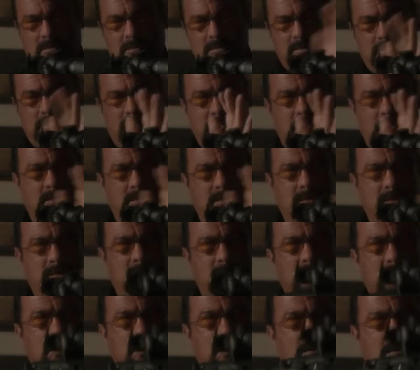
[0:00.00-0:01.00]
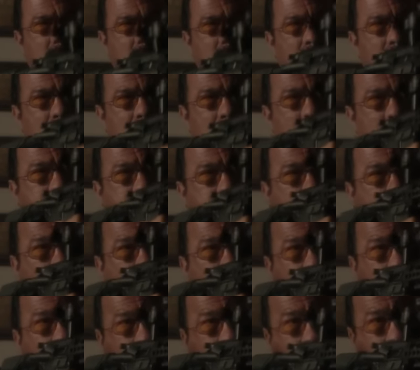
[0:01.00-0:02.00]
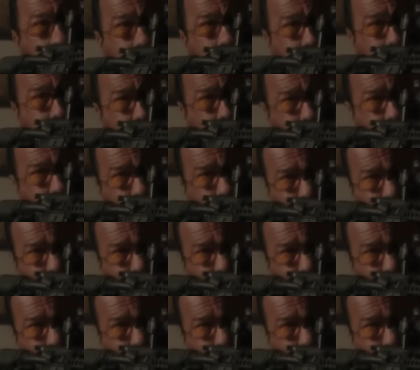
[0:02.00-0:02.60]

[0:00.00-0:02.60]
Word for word: he pretends that he actually looks where he's shooting rather than just